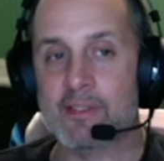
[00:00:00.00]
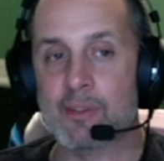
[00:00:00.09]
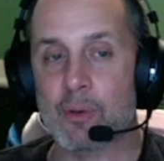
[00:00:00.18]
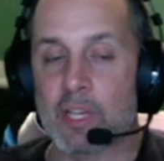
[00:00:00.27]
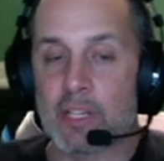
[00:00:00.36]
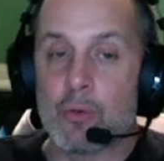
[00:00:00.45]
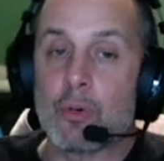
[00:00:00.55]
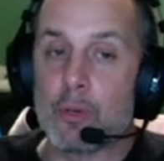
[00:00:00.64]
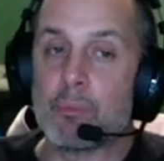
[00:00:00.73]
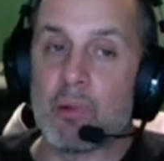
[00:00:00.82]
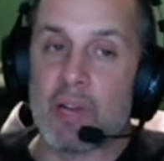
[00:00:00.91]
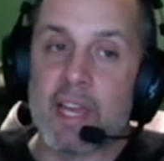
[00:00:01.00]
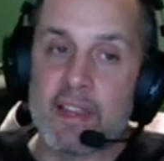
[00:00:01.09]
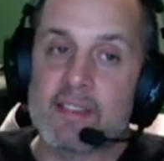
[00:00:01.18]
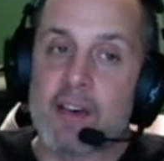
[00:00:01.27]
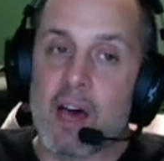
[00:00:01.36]
so like you could play
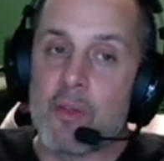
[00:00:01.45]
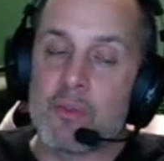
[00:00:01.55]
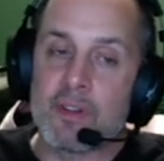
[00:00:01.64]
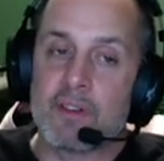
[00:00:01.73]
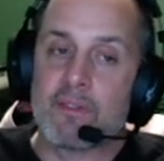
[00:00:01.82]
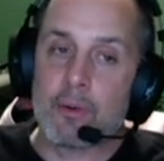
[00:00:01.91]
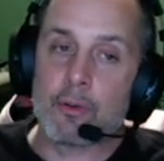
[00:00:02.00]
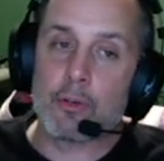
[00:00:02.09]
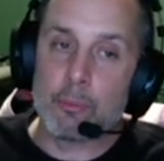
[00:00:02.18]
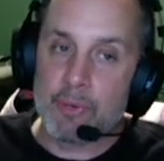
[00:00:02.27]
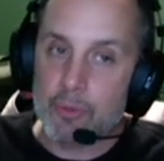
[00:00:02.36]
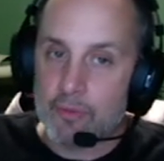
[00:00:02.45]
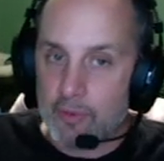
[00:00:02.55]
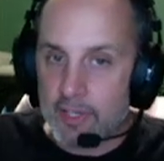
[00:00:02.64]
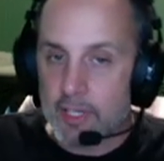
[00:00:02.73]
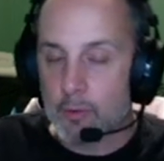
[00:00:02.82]
this other than vertical
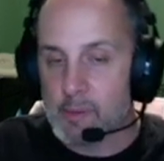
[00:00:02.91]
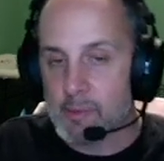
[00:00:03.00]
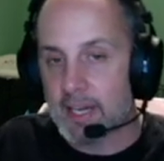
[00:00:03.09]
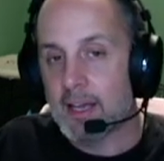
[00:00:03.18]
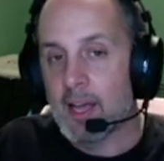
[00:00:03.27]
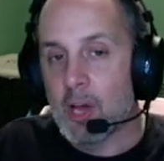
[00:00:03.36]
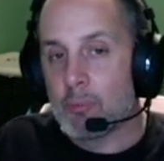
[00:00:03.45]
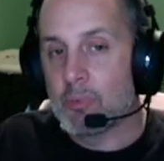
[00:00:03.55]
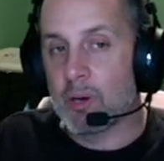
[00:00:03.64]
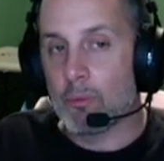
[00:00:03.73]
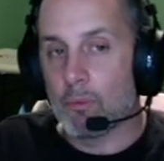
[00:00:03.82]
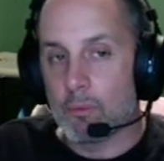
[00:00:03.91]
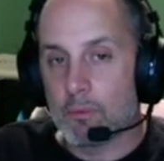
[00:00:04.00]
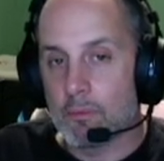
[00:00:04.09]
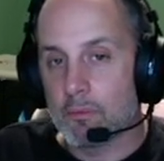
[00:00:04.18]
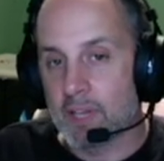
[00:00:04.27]
maneuvering equipment, but
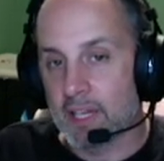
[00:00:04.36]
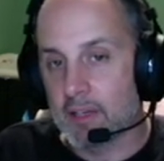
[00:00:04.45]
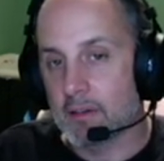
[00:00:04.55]
like